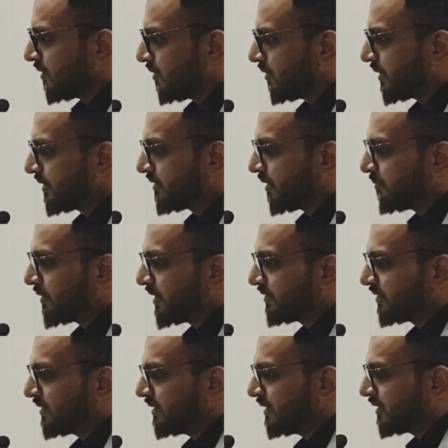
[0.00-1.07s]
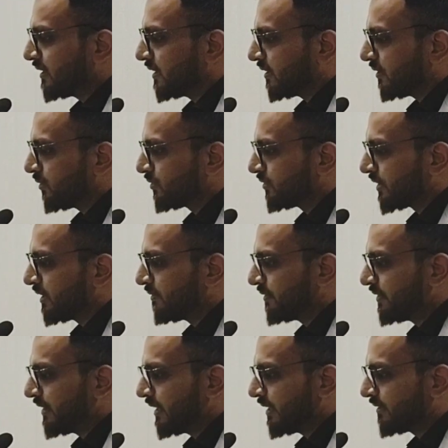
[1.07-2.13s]
On examination, on general
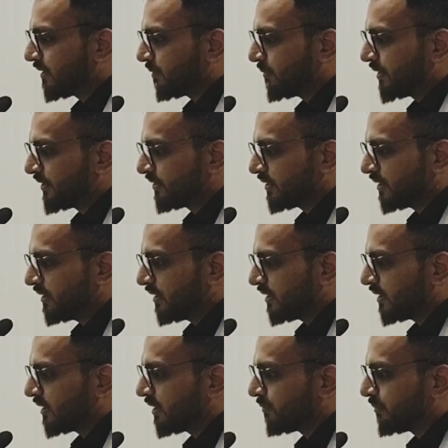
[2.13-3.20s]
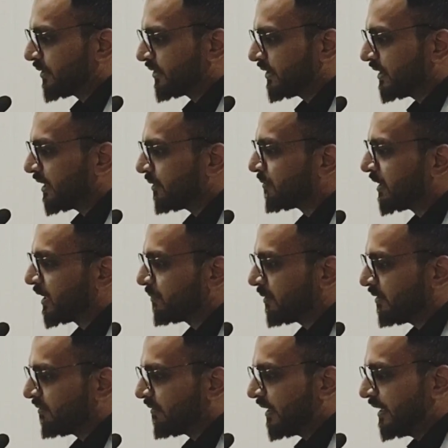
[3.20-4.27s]
physical examination, patient had
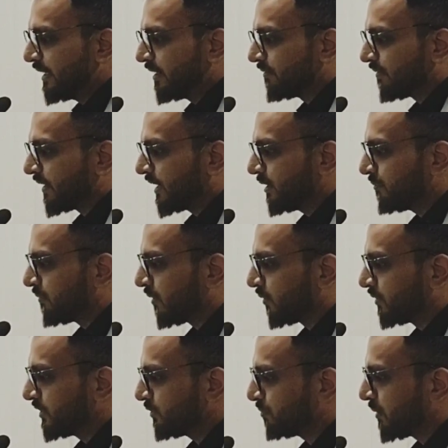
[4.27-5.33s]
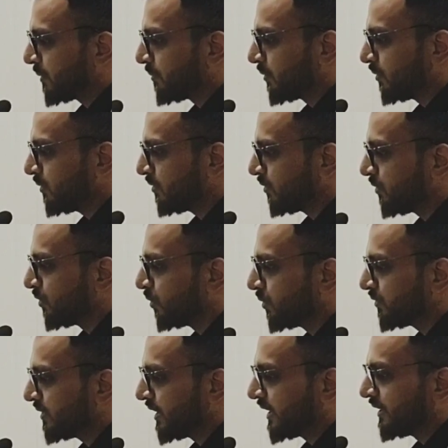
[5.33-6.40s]
multiple well-defined brownish papules on
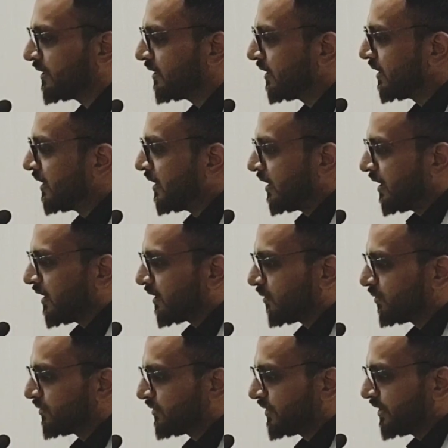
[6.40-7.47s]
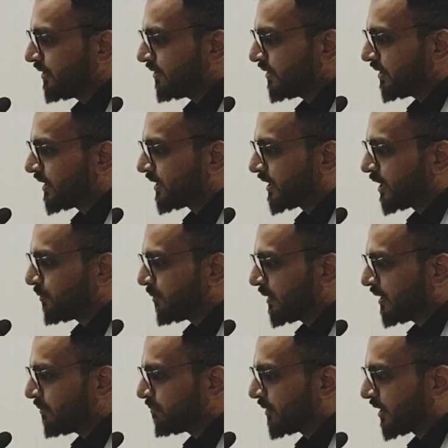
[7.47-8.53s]
nose and around cheeks in a
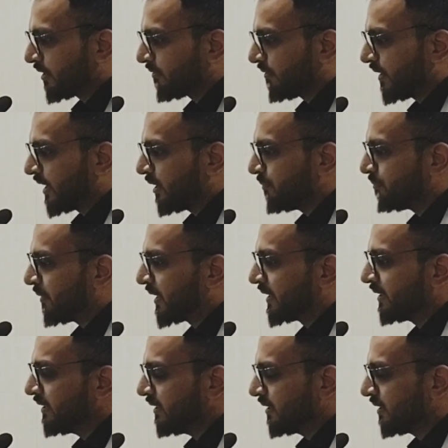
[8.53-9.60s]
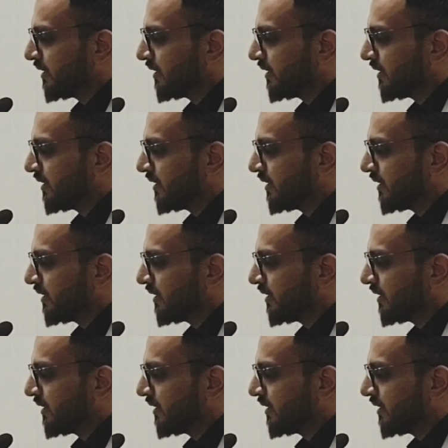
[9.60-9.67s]
typical butterfly manner,